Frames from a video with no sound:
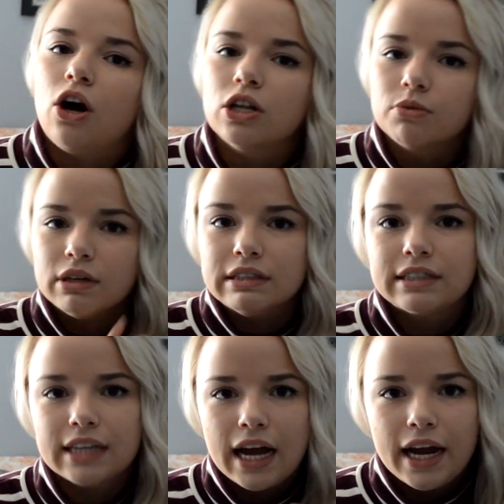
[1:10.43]
all to one
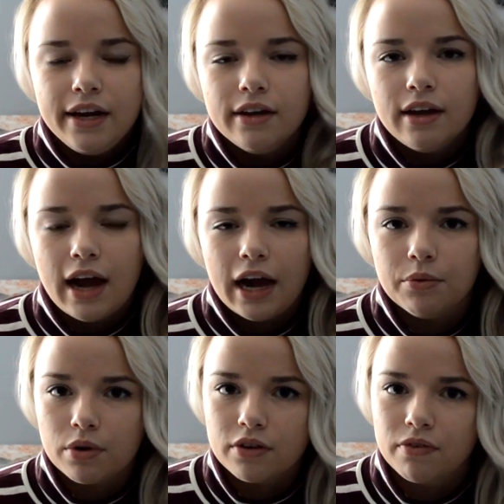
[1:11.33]
side. I
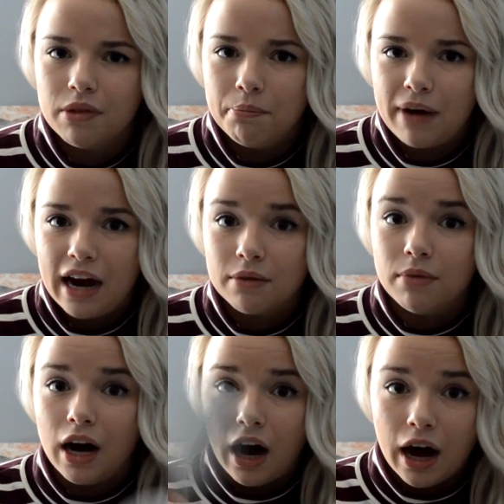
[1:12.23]
work from the bottom
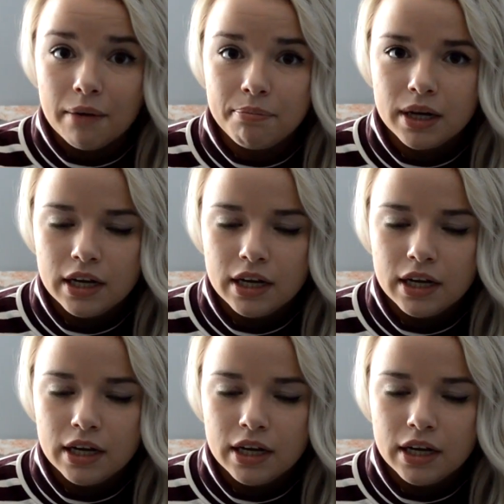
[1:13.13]
up.